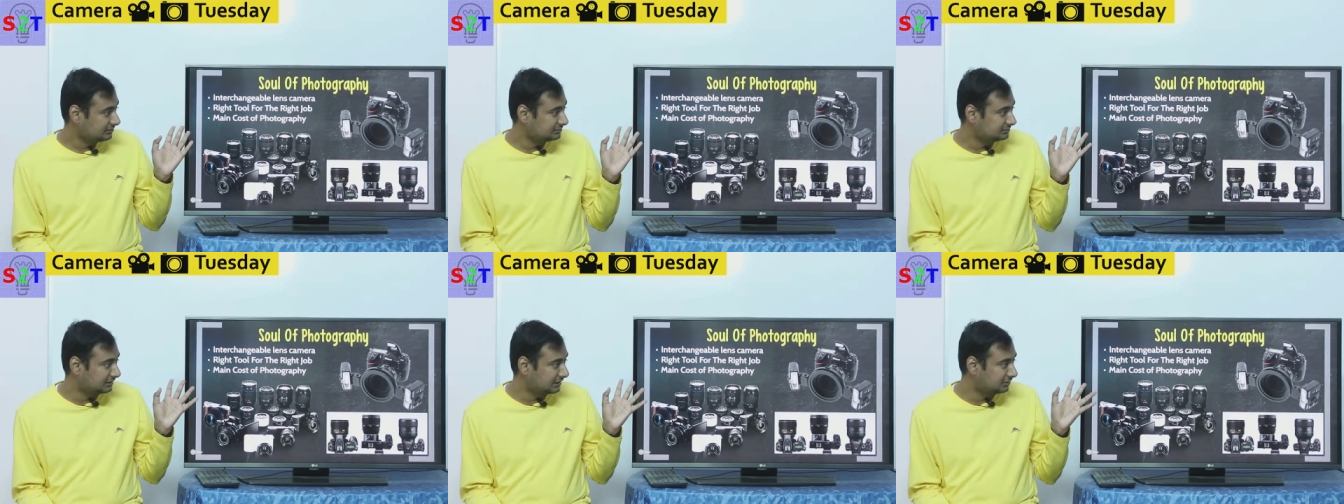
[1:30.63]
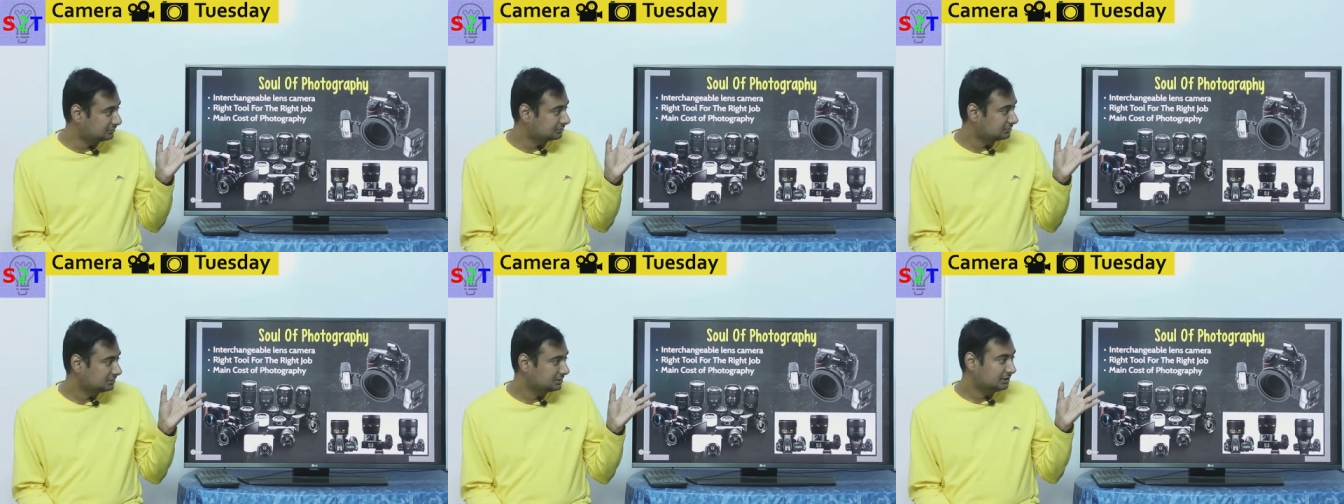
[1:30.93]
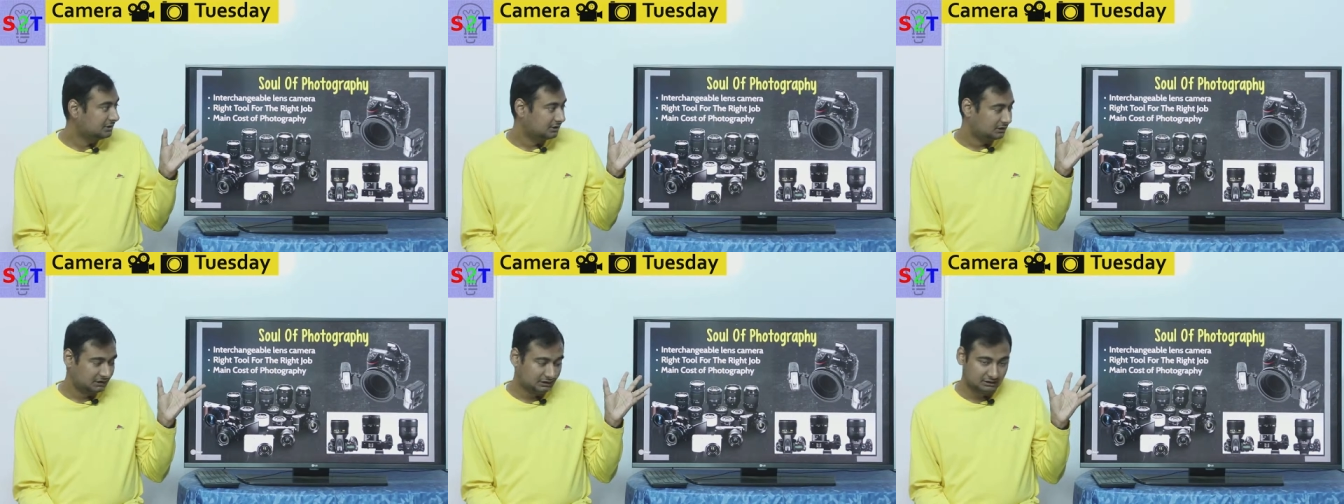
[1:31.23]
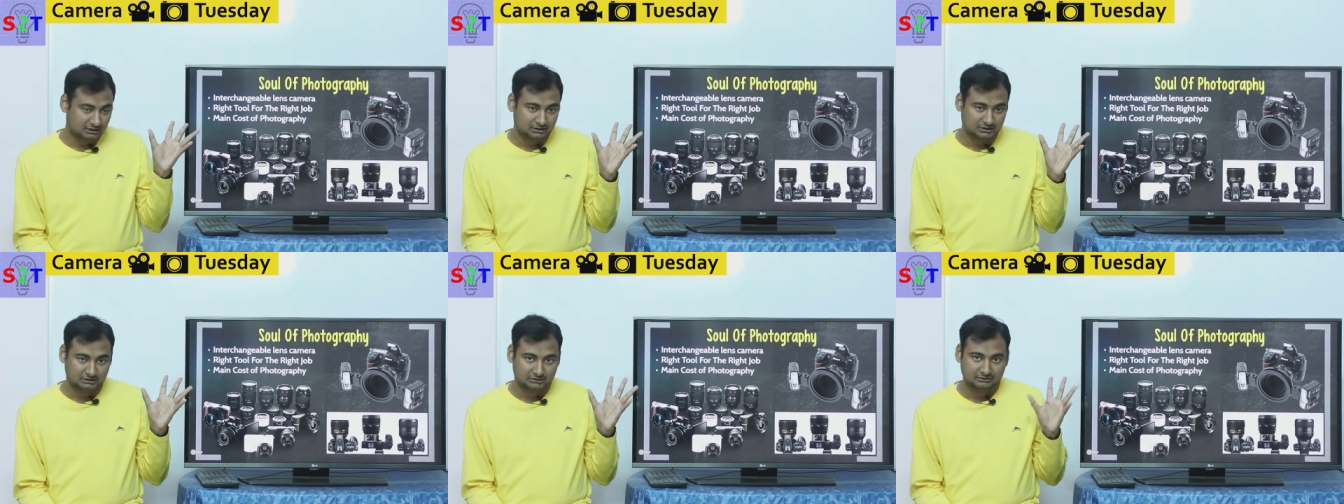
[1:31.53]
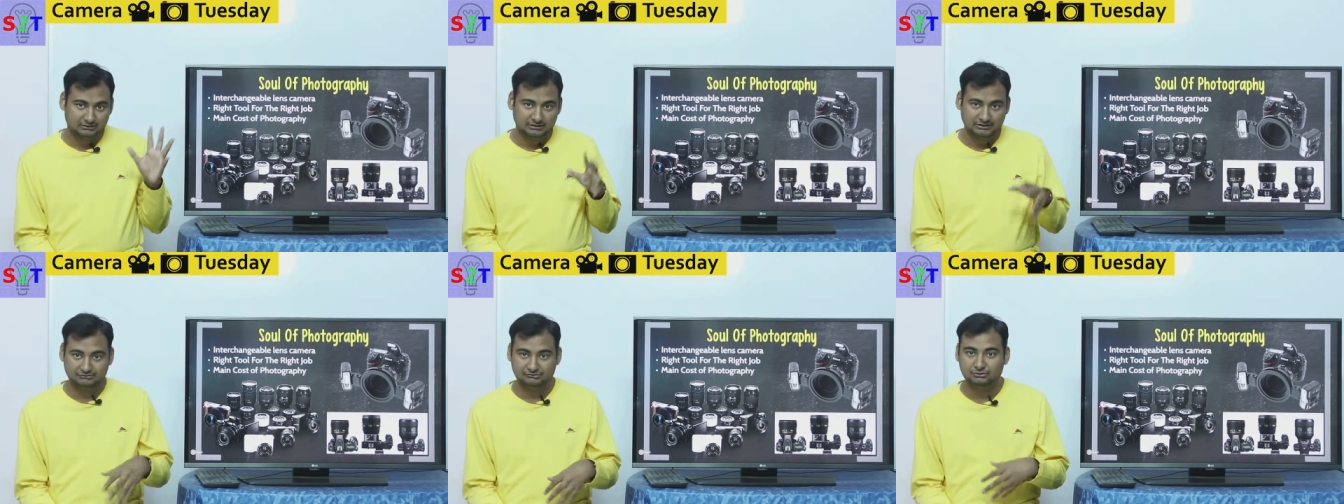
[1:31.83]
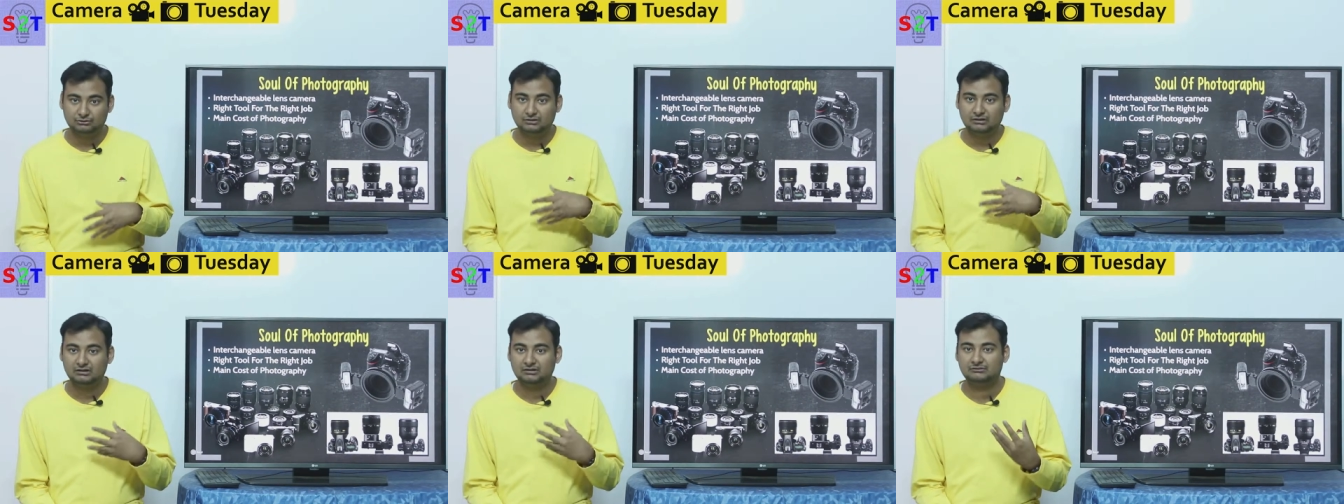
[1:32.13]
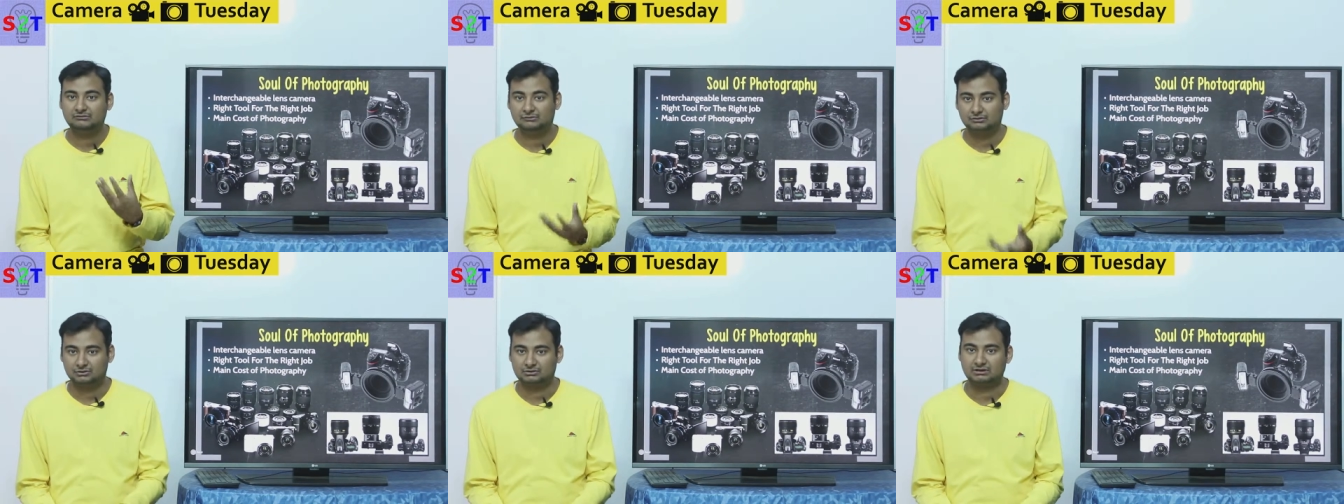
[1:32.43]
now uh, if you are
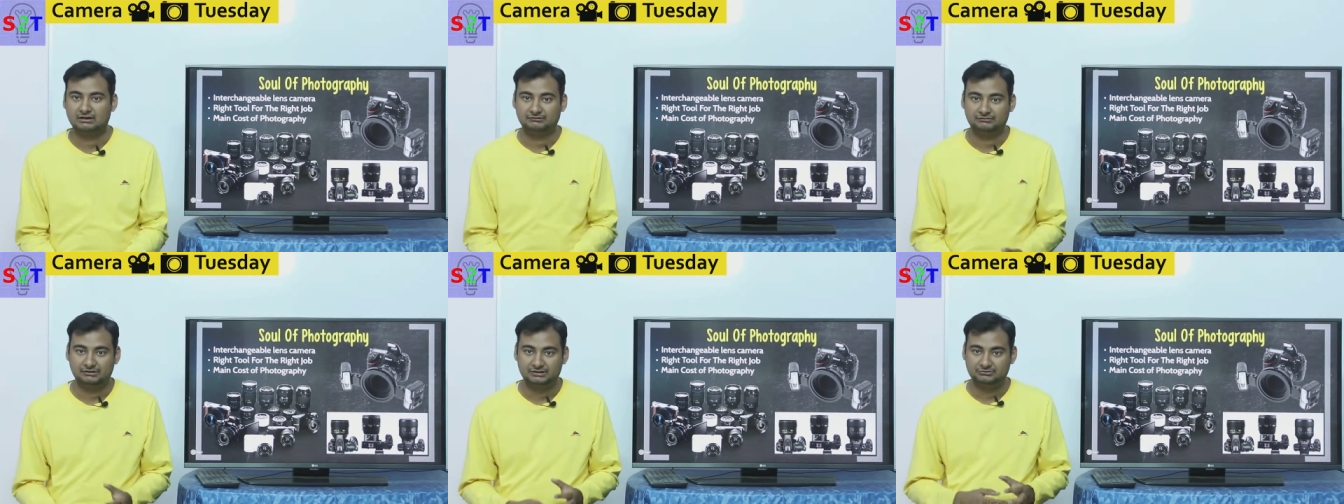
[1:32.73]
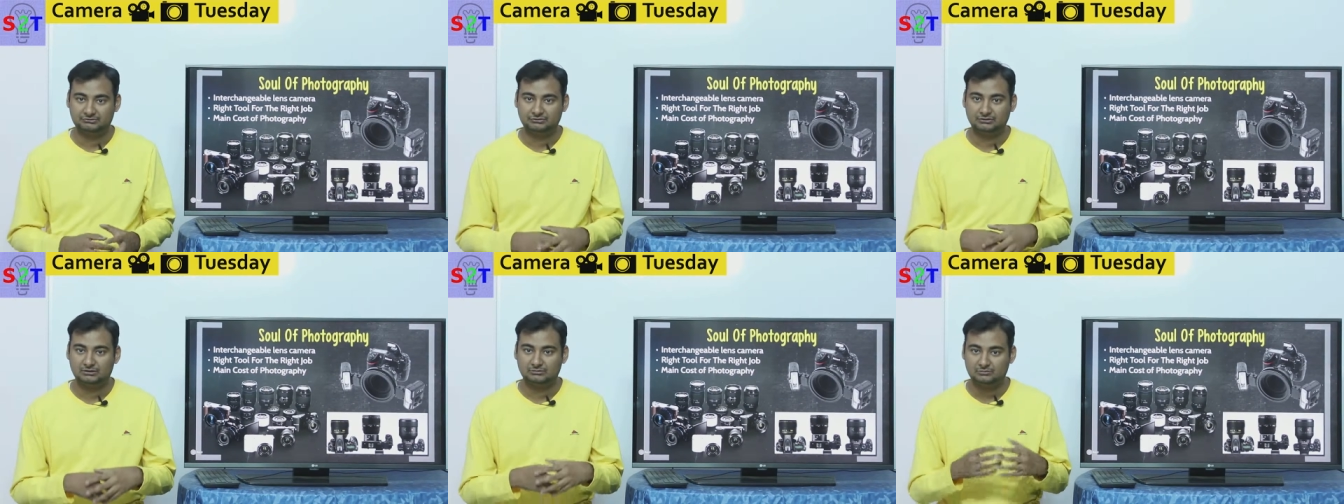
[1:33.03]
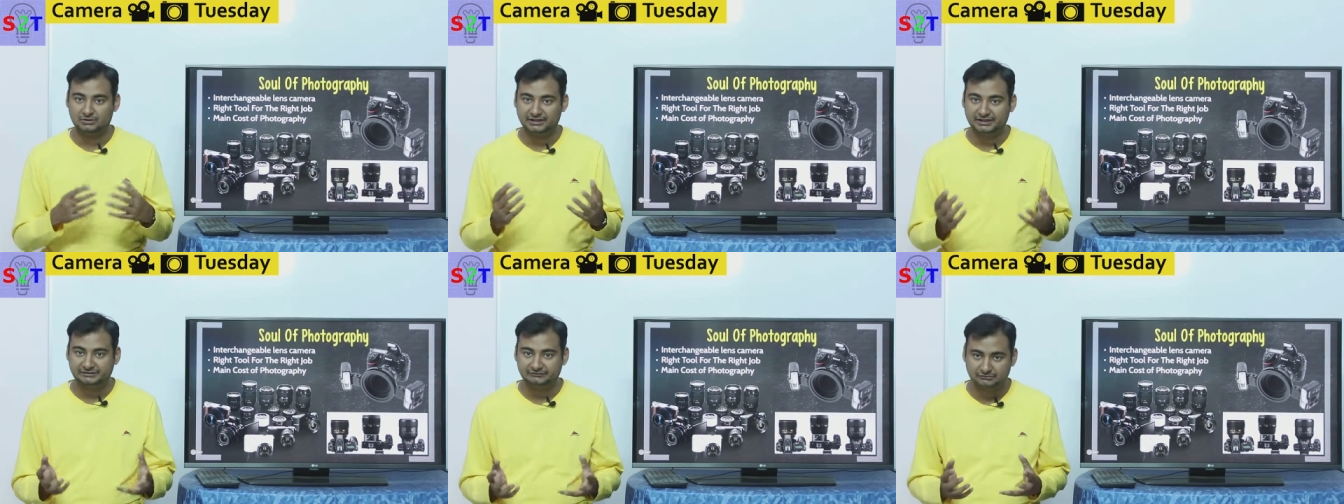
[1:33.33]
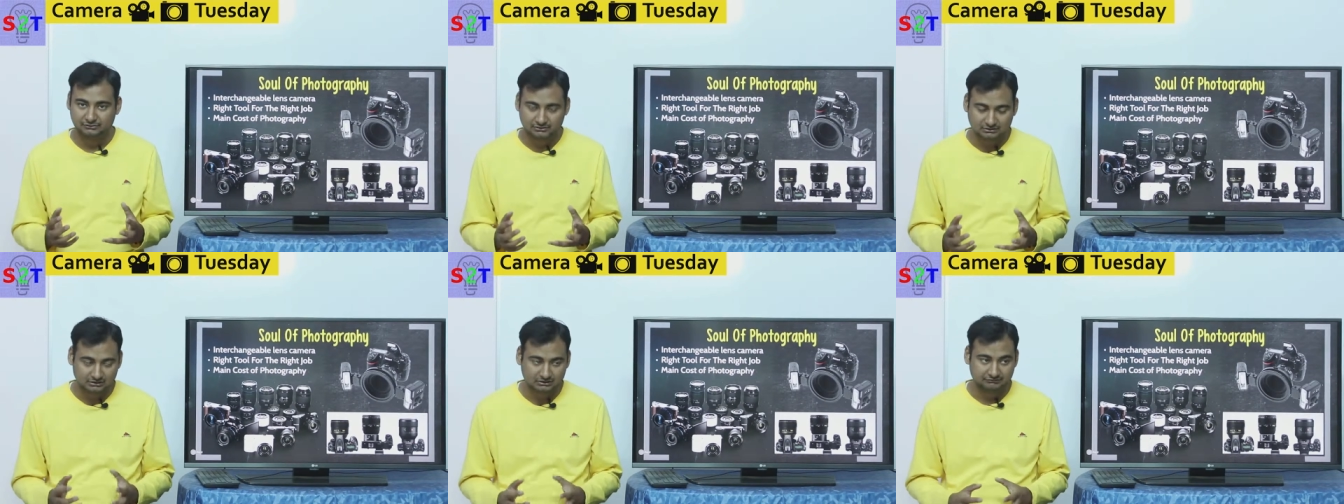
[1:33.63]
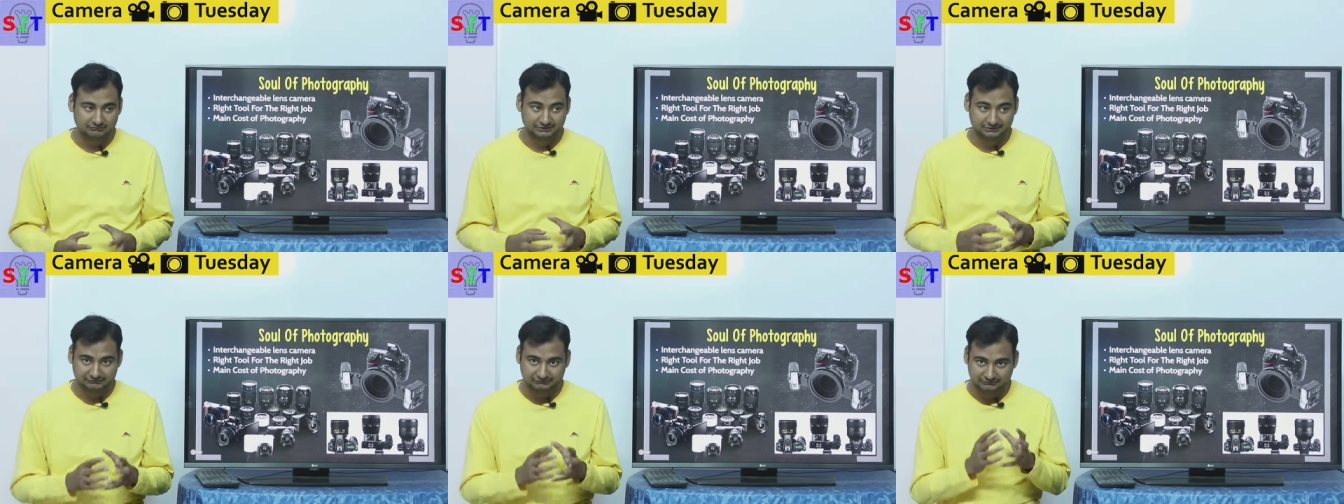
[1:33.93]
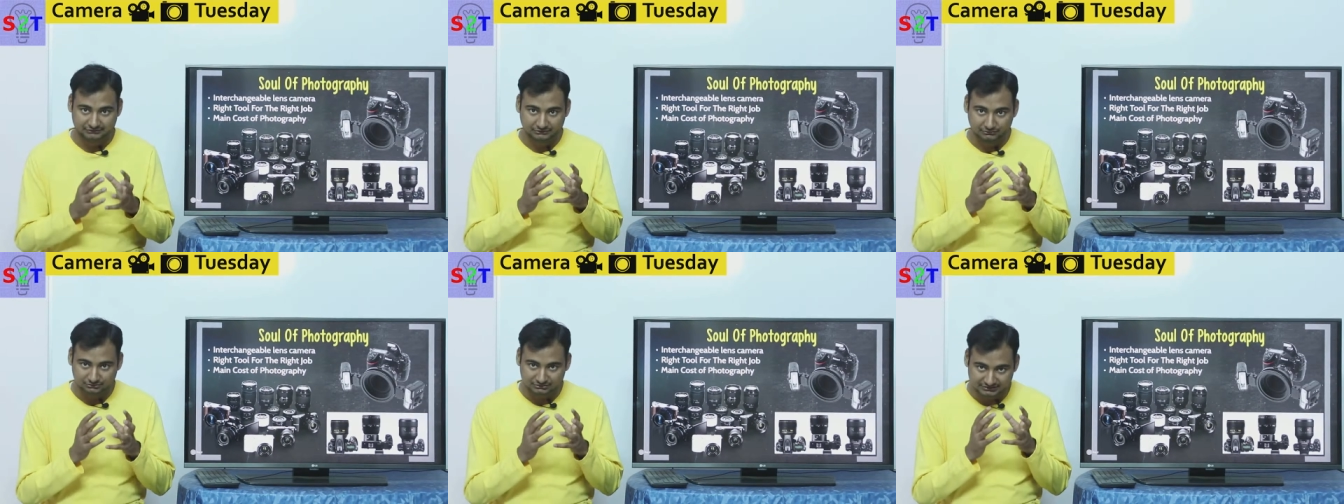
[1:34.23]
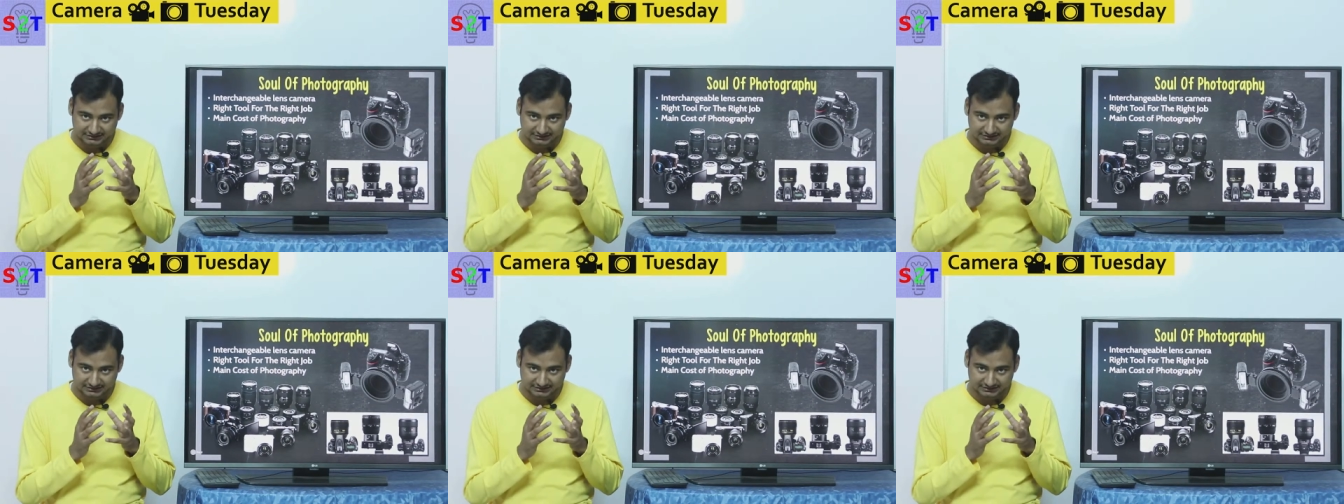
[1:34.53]
a photographer if you are a budding photographer if you